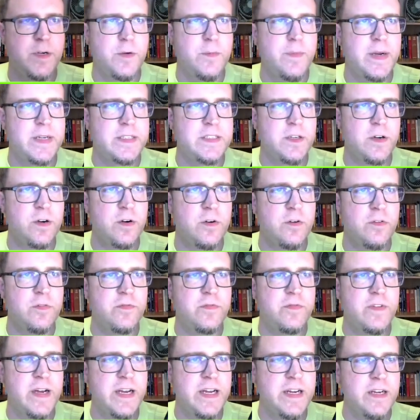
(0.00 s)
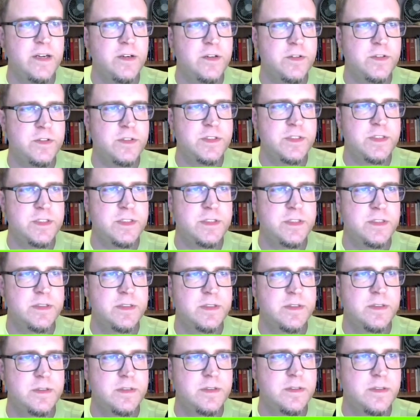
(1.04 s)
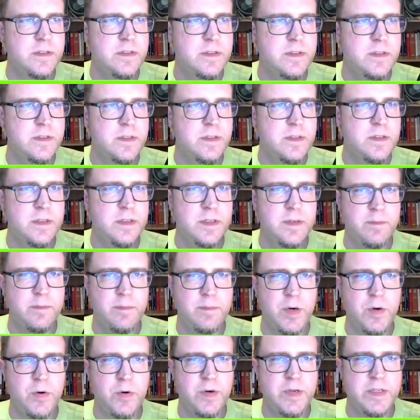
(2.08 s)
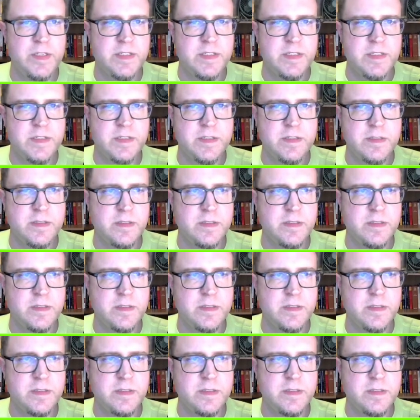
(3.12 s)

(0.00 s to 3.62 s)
back to all files, components,